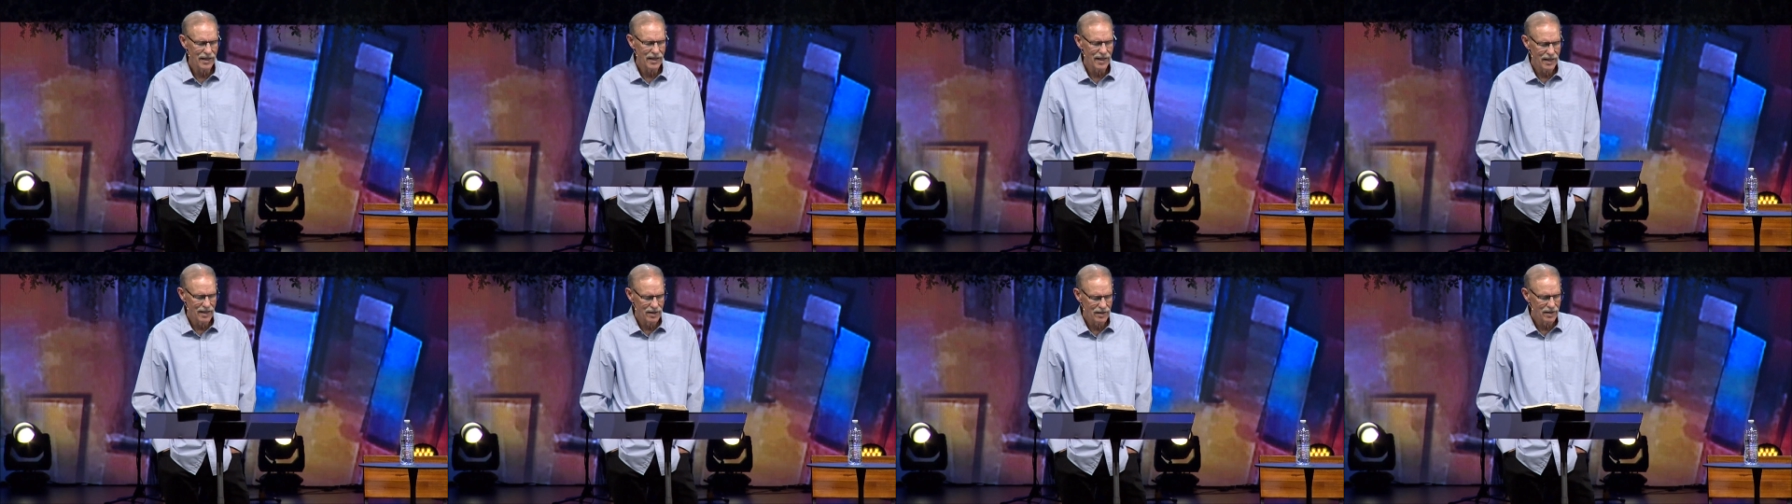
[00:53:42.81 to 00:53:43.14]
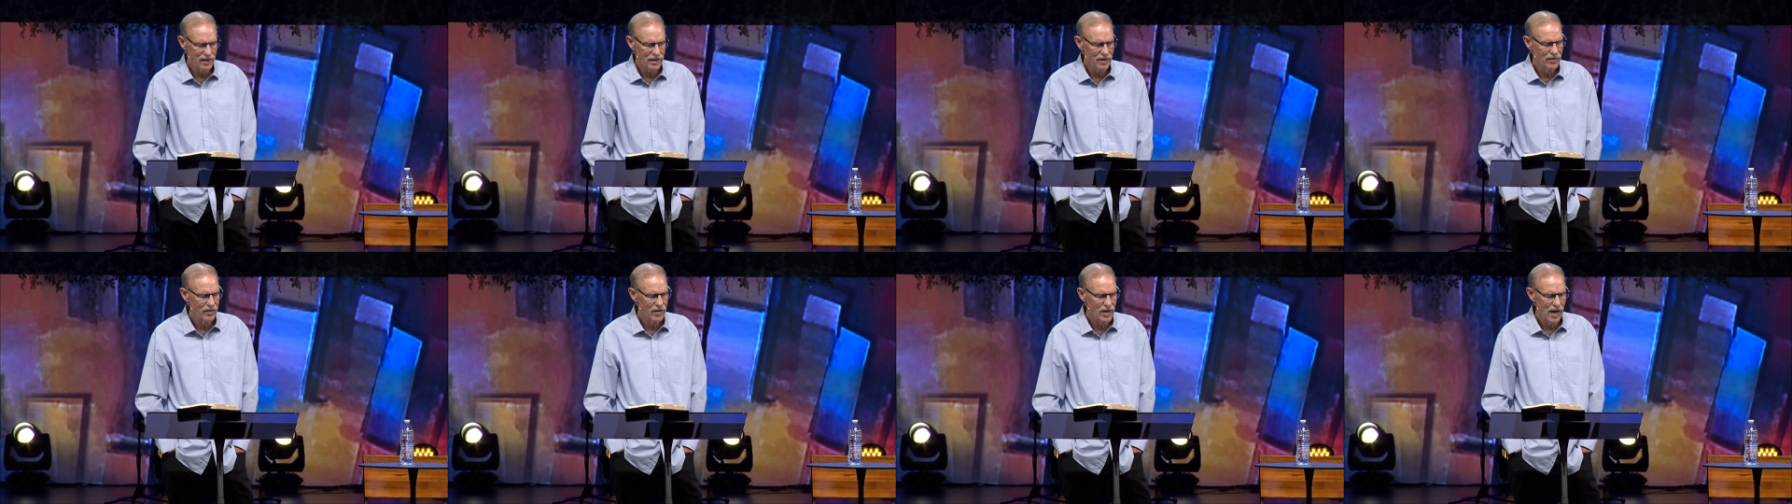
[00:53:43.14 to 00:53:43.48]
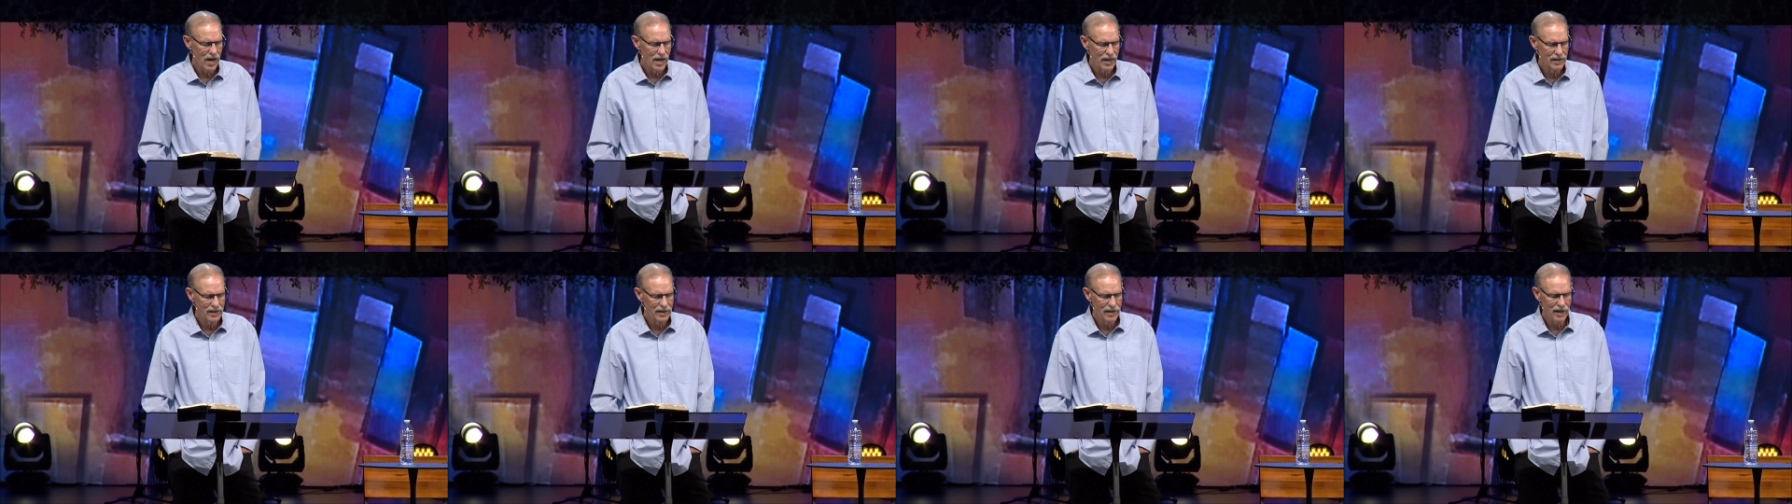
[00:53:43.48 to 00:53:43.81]
healing of
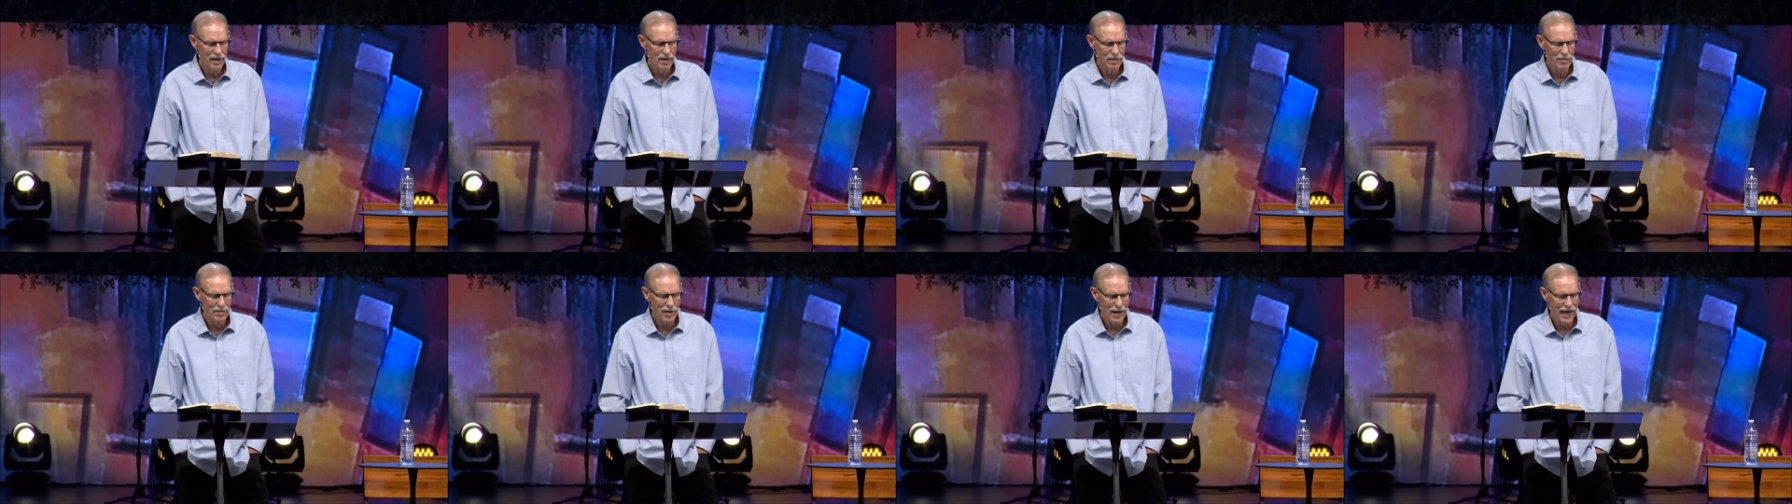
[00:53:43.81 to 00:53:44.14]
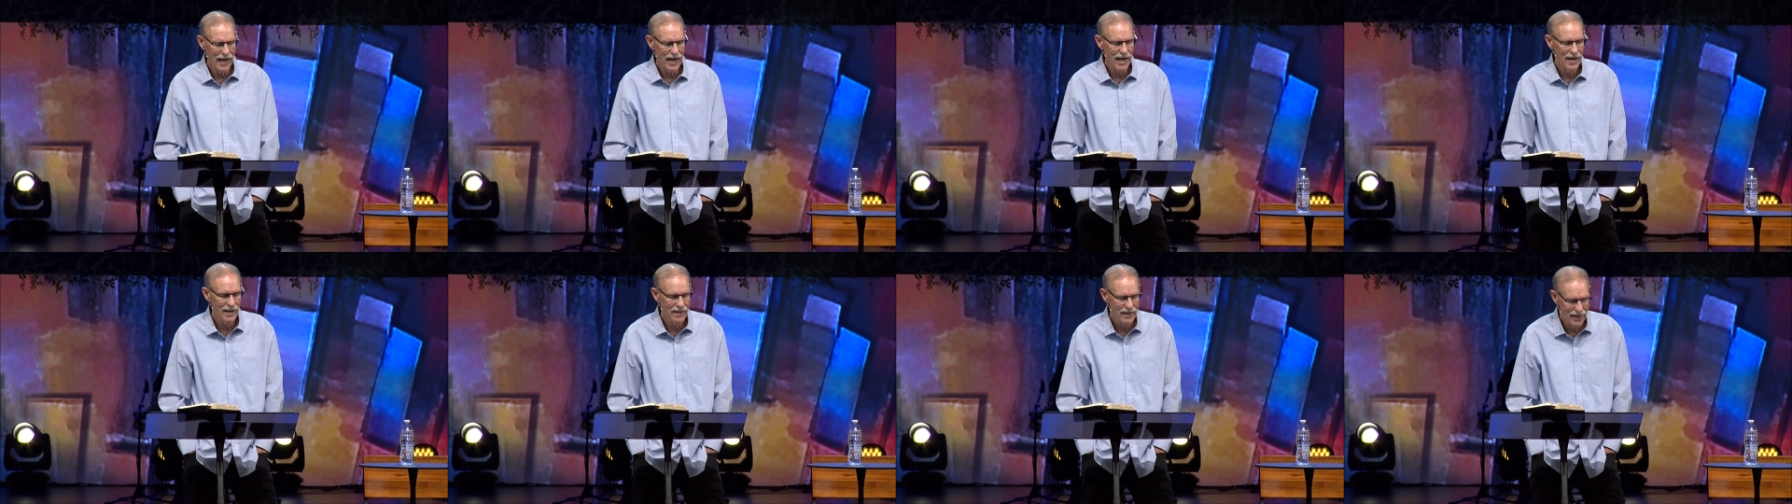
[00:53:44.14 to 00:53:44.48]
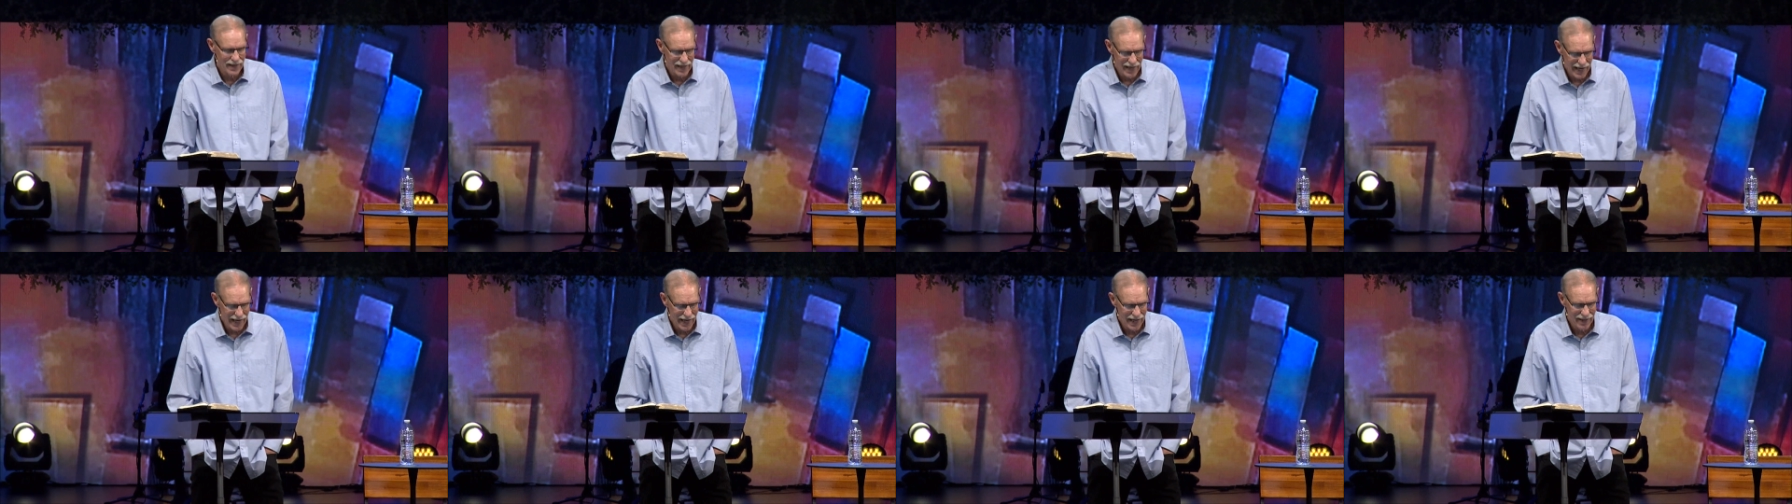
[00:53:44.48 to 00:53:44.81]
God come hand
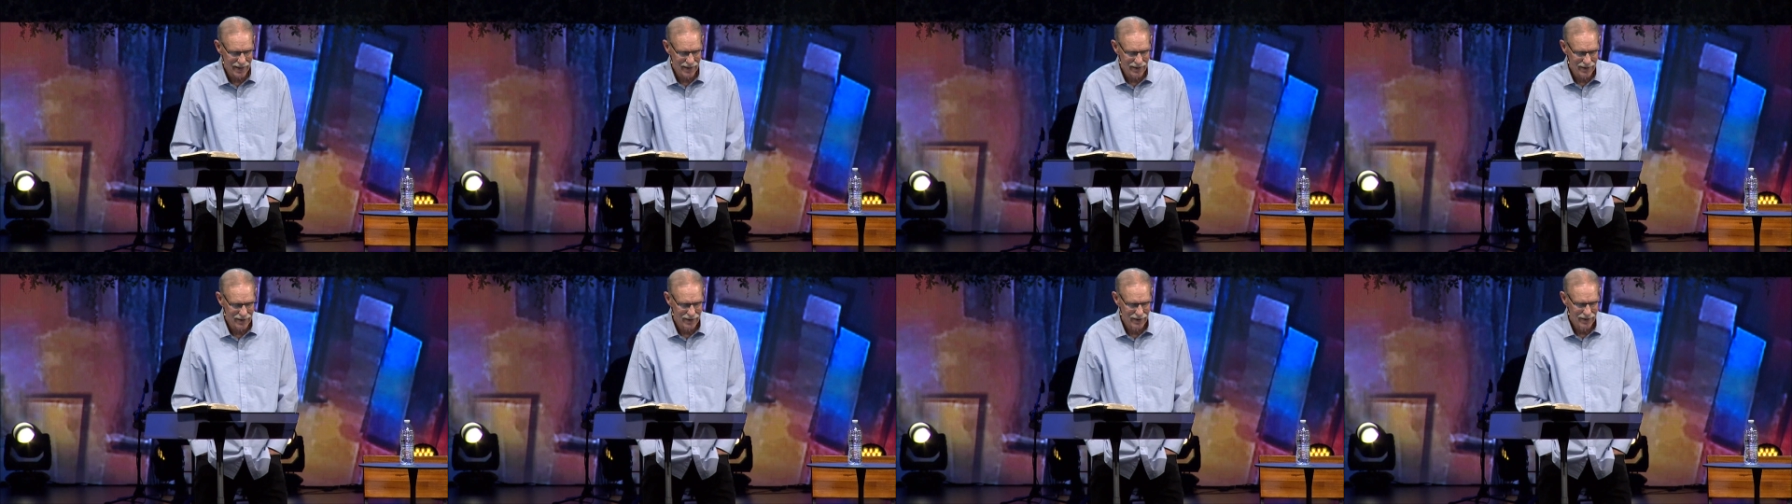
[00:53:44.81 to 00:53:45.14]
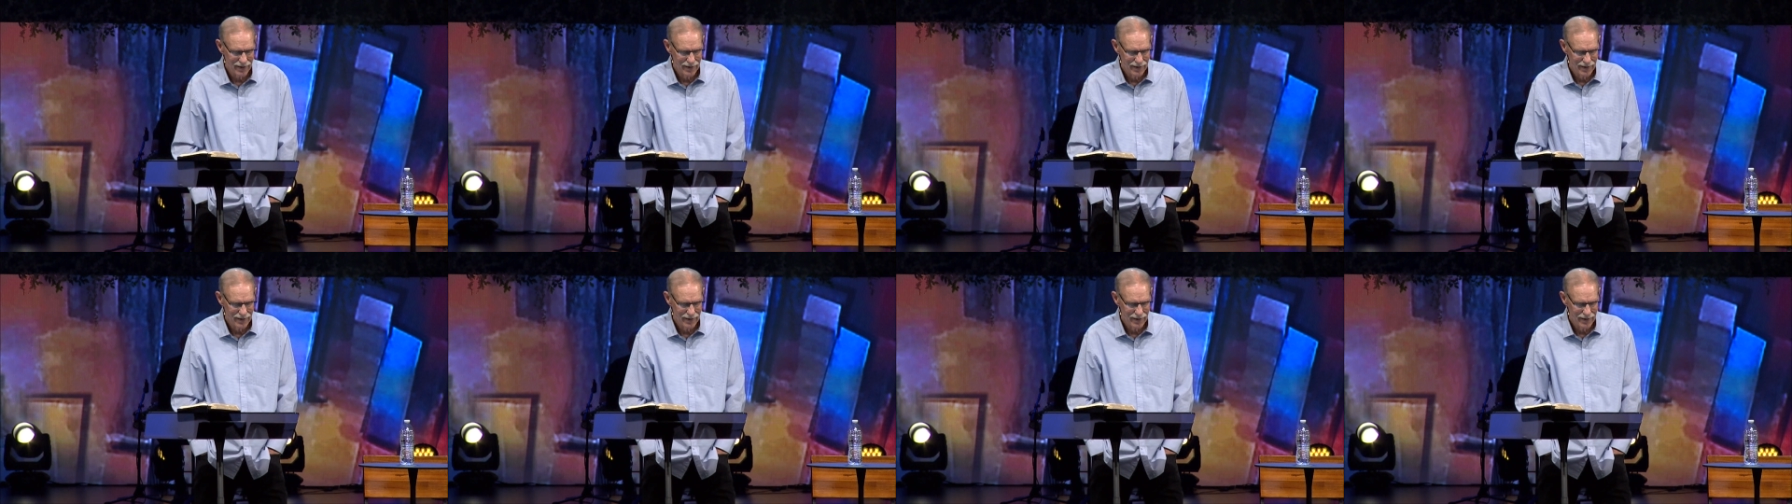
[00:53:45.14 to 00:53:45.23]
in hand.